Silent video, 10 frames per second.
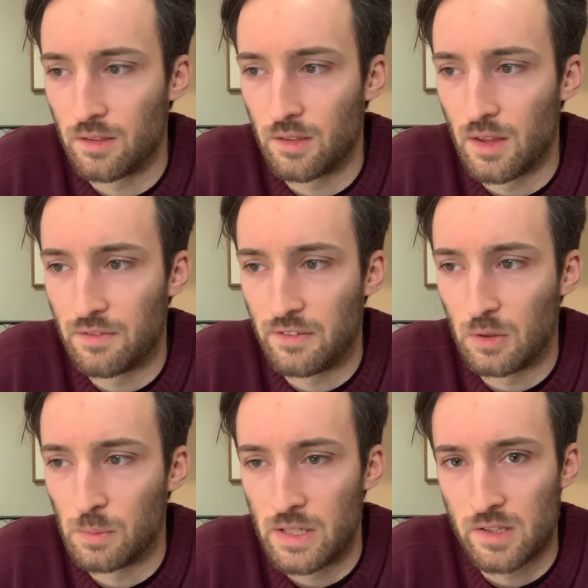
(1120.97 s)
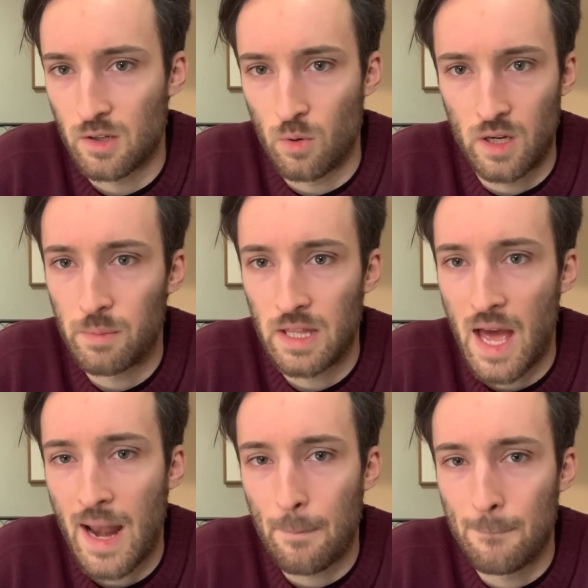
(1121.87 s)
the film is going to be
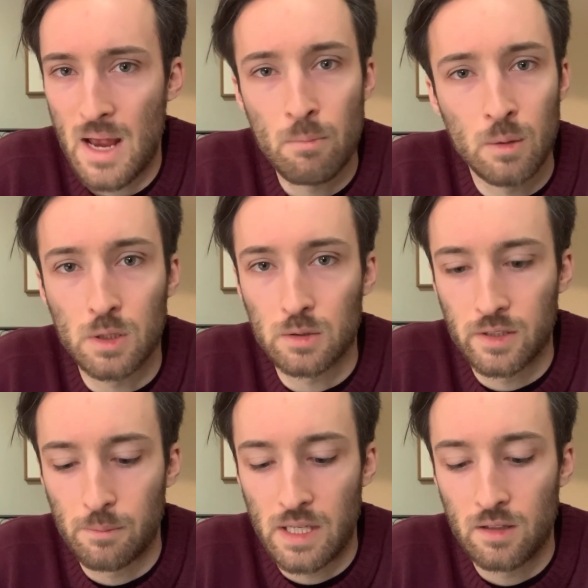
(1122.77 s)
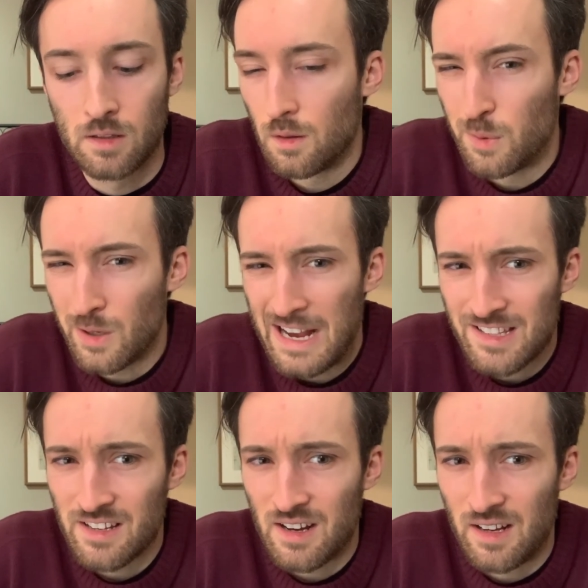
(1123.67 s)
that memorable to me. The book
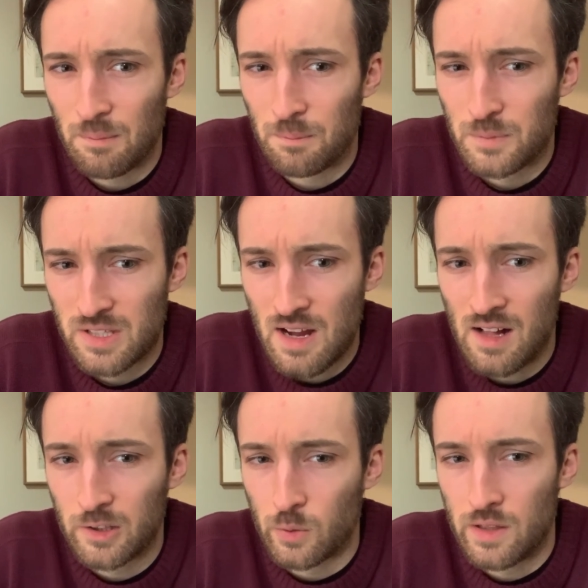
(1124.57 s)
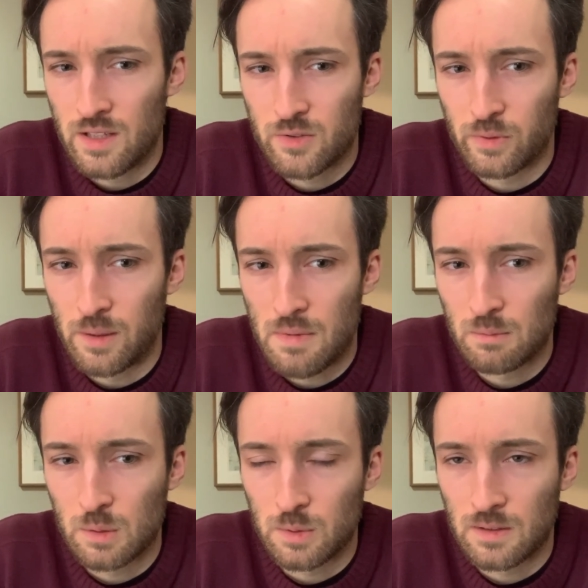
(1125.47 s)
has a style to it that's really
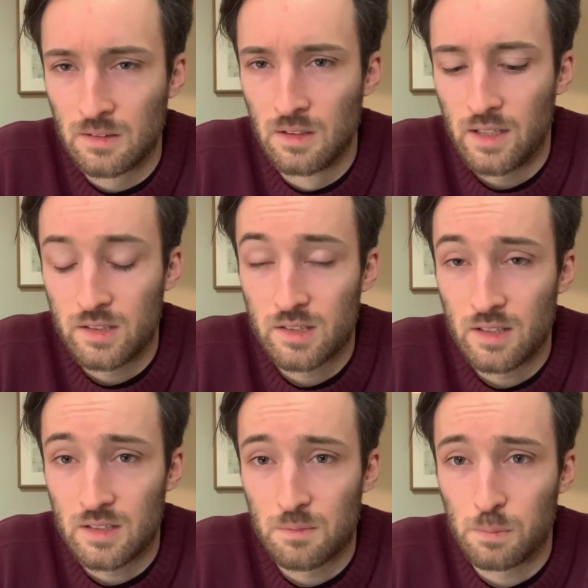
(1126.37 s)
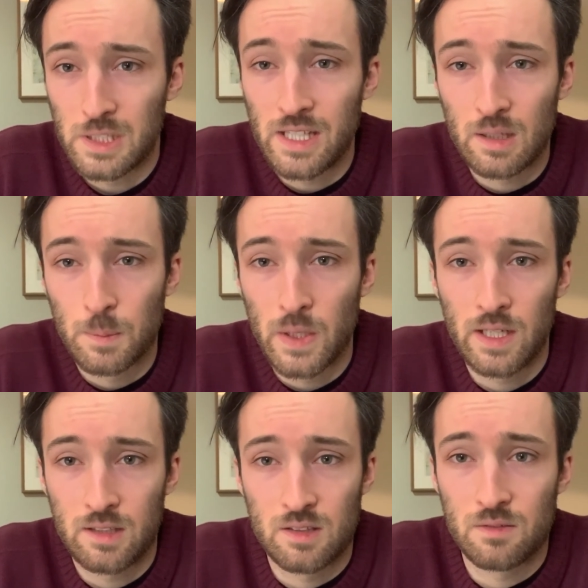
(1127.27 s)
memorable, and it's bleak, but
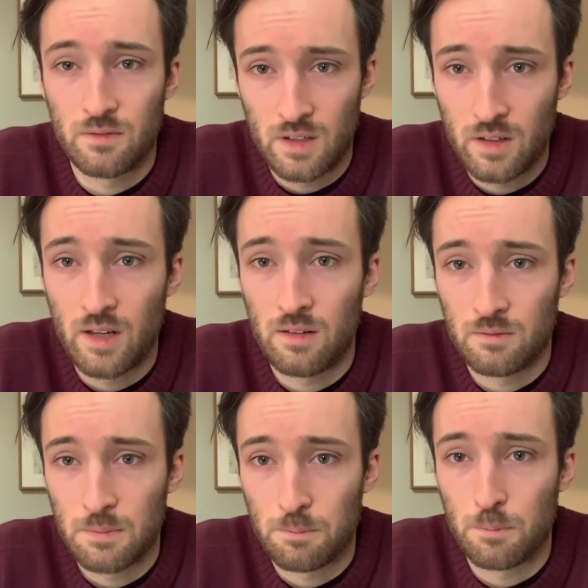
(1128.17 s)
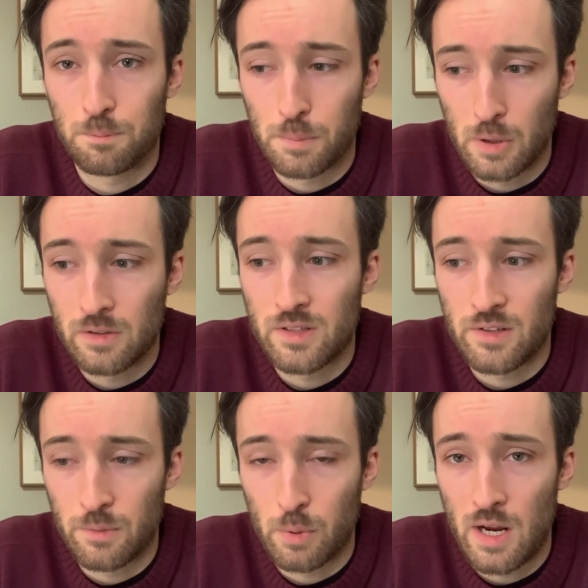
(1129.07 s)
it burns in
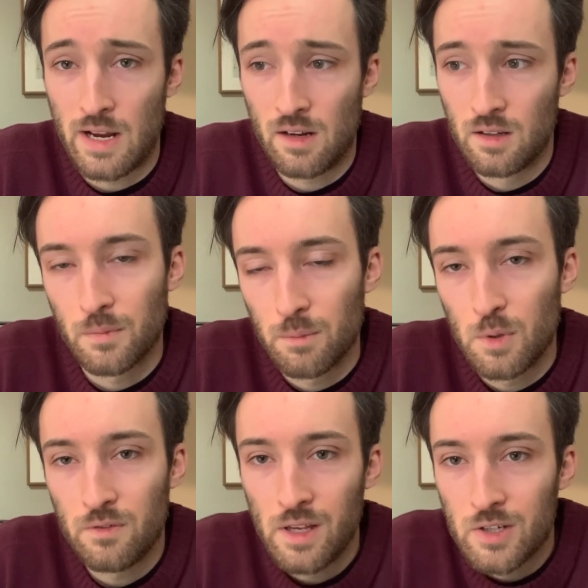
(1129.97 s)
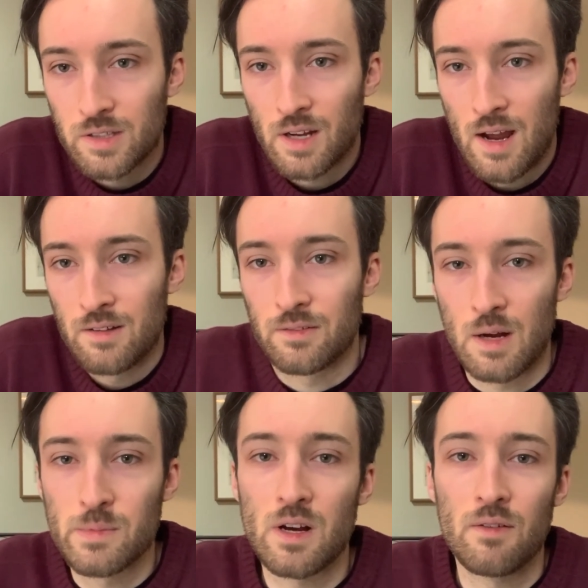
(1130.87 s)
your brain. The movie just kind of
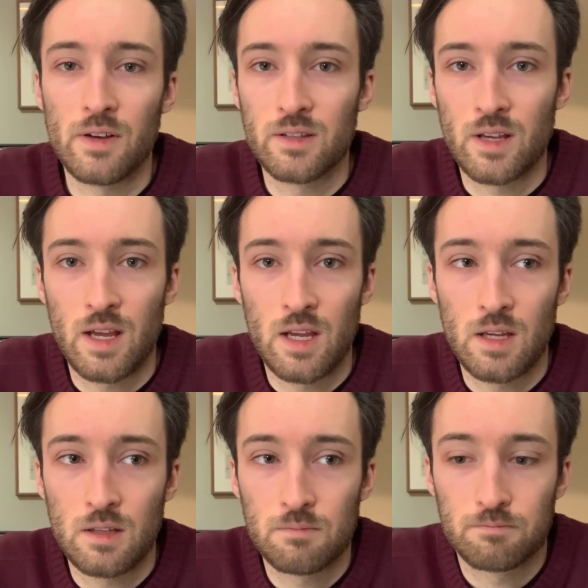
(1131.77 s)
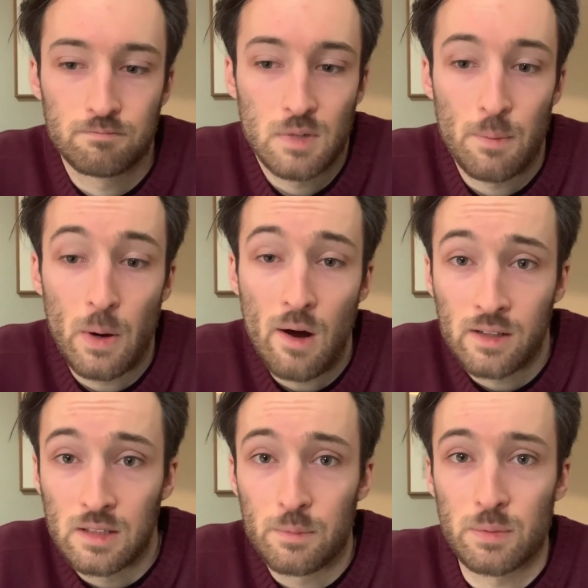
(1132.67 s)
comes off as a
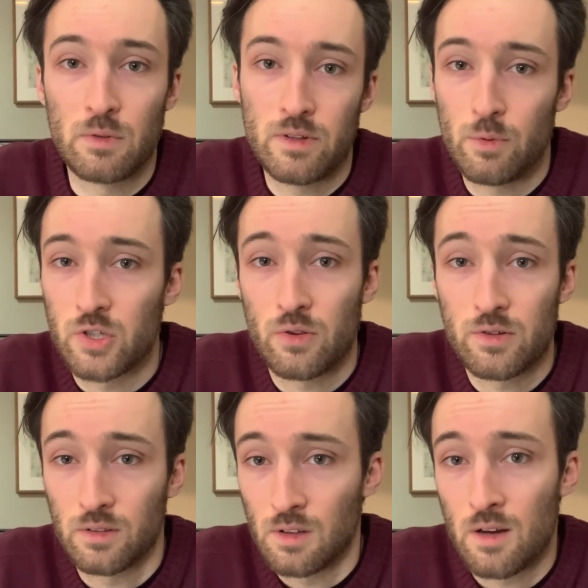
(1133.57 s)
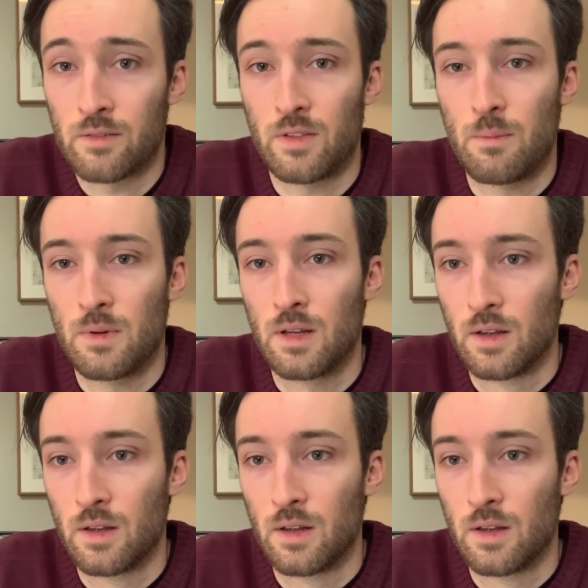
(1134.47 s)
apocalypse movie, which there's a lot of them.